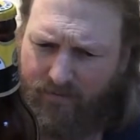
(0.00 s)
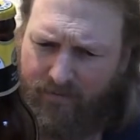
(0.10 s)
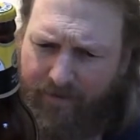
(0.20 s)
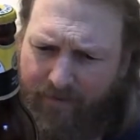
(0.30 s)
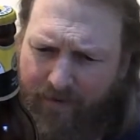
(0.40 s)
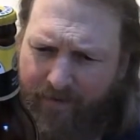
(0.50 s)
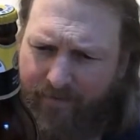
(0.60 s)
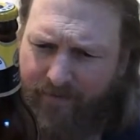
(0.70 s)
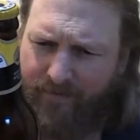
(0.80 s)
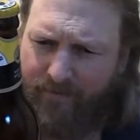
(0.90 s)
never
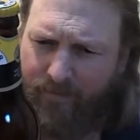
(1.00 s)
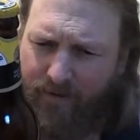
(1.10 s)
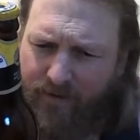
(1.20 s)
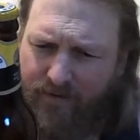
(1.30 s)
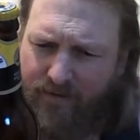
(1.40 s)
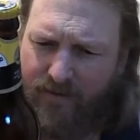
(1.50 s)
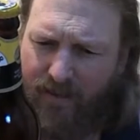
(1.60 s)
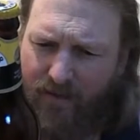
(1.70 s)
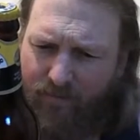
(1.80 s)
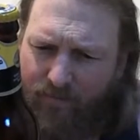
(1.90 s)
never. But it's
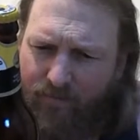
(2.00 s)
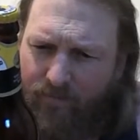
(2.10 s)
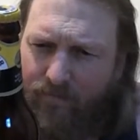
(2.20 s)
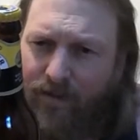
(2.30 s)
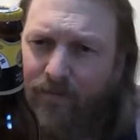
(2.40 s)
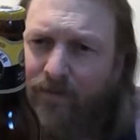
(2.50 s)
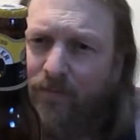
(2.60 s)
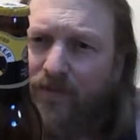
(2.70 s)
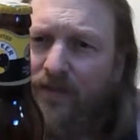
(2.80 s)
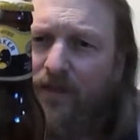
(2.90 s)
how many
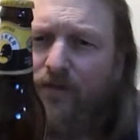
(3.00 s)
percent?